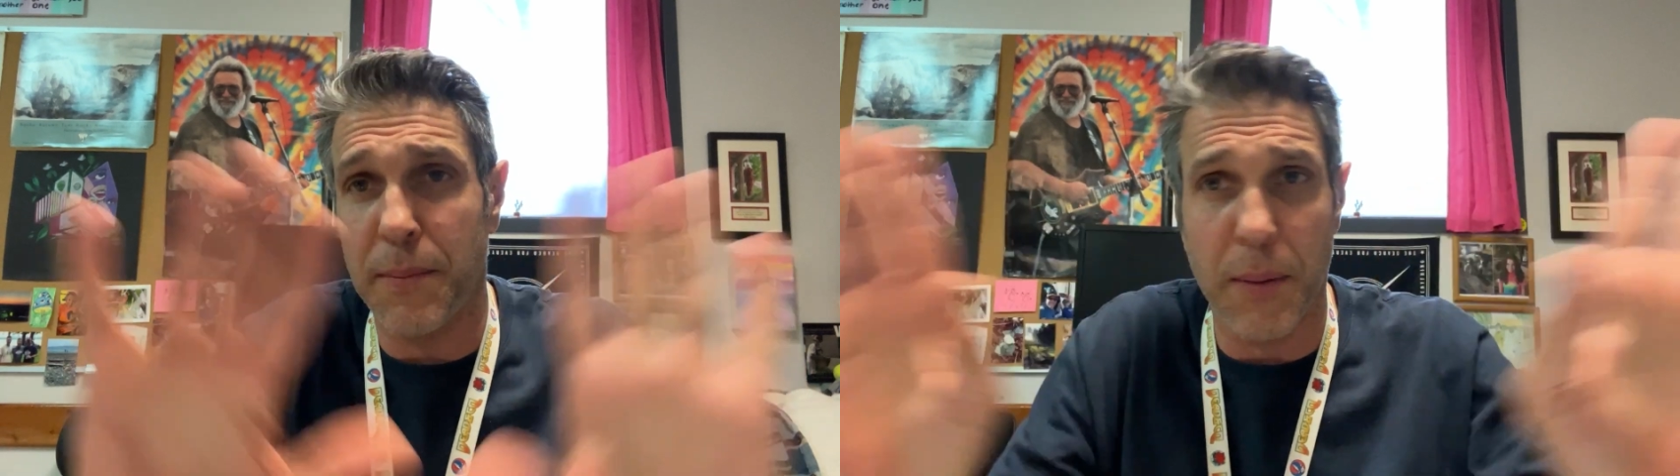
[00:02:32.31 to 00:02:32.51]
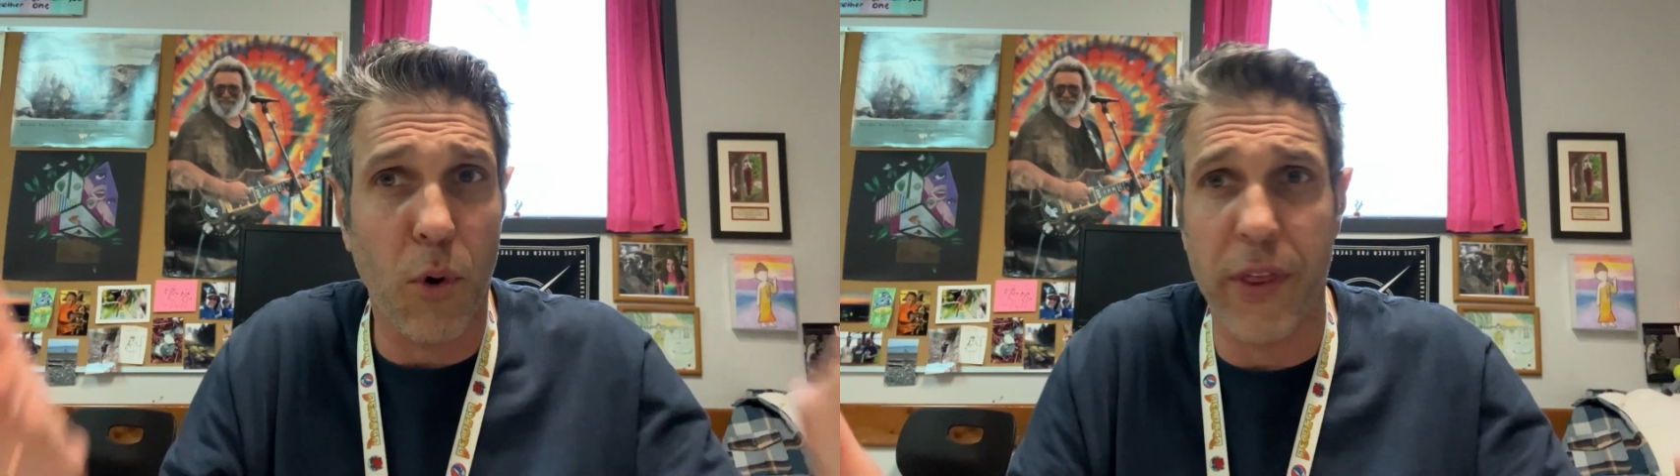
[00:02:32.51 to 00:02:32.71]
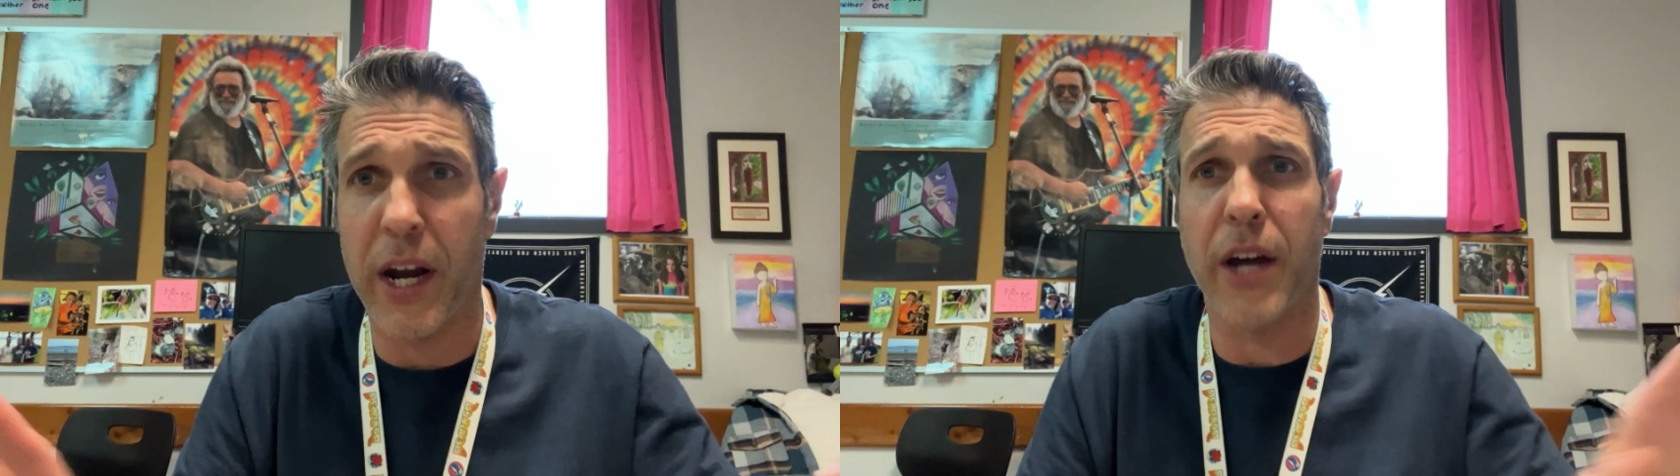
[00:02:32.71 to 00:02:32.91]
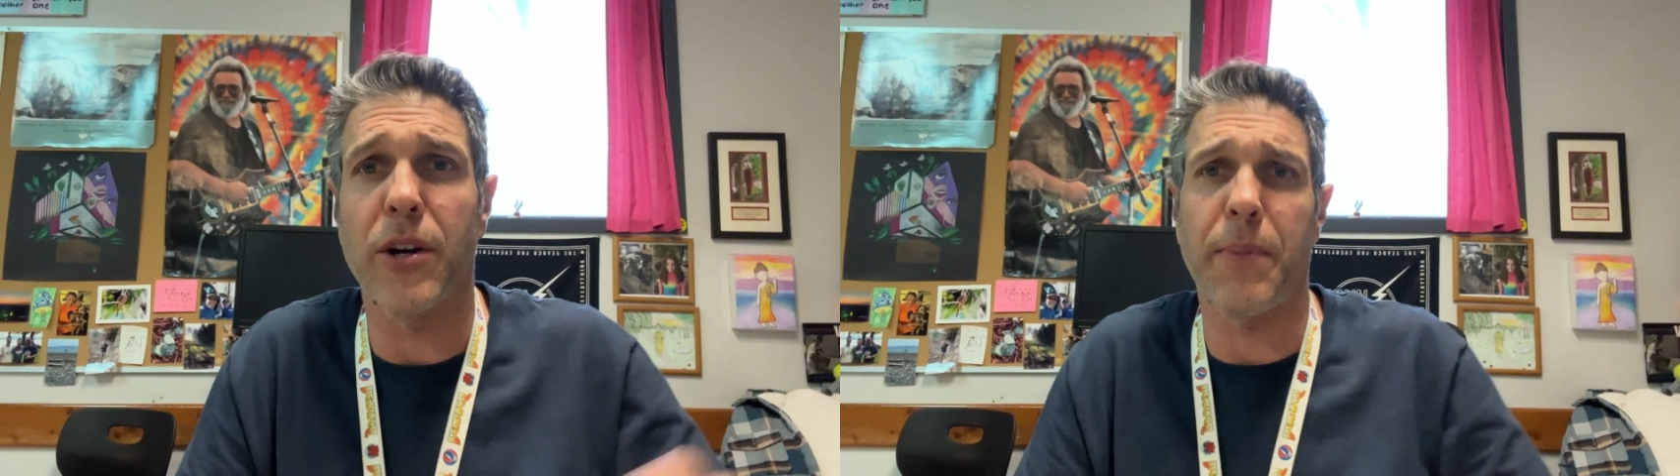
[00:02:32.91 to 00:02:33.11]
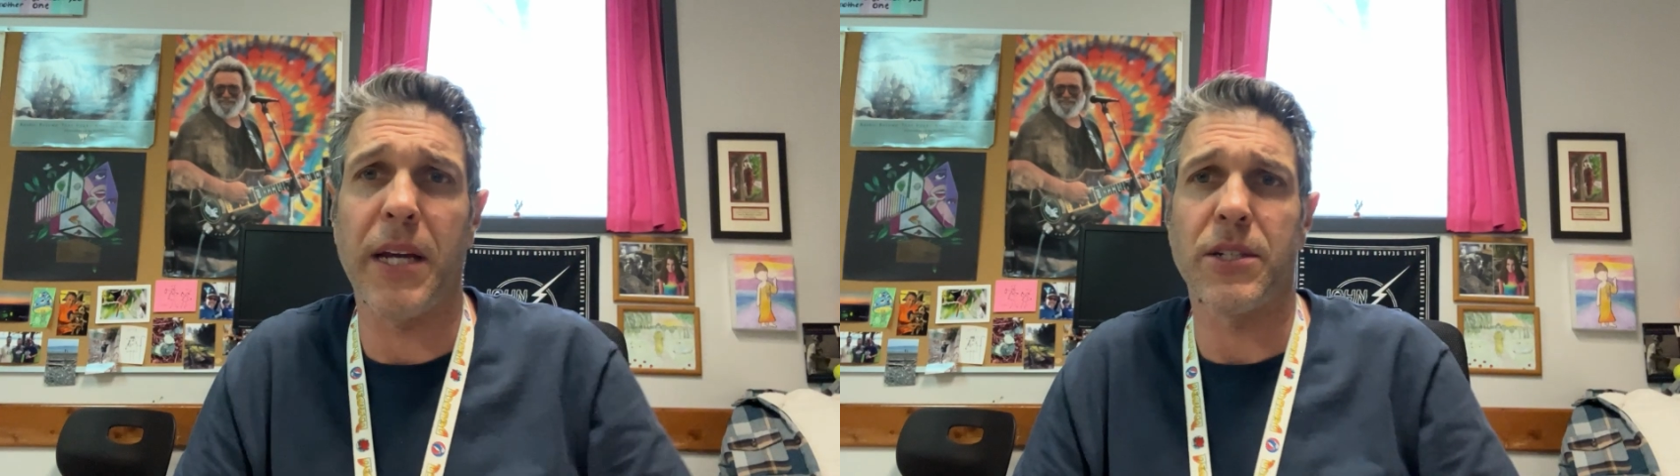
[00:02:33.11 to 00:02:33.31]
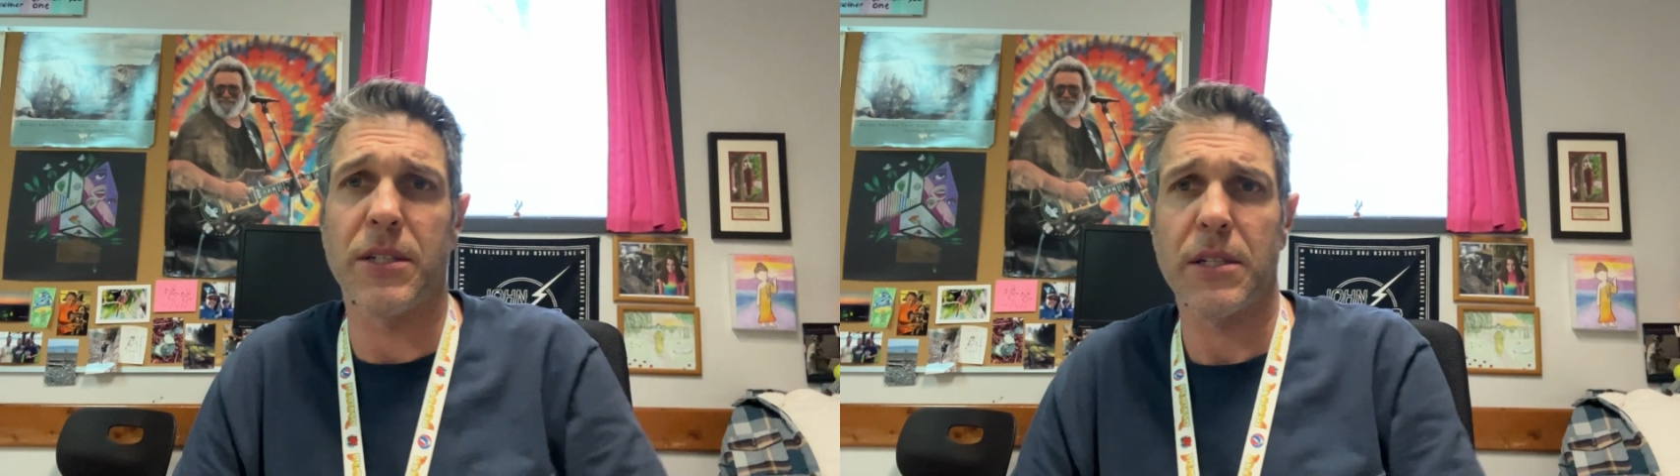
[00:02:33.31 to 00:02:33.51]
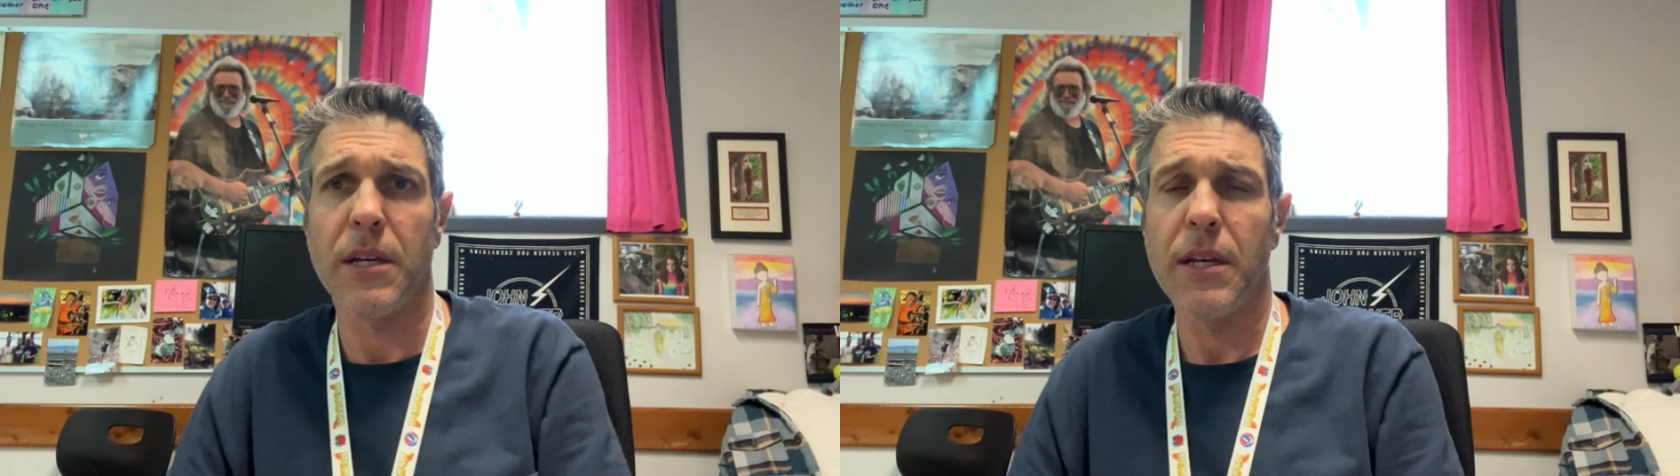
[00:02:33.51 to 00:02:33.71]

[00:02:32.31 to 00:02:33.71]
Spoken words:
to be more than 100 pages.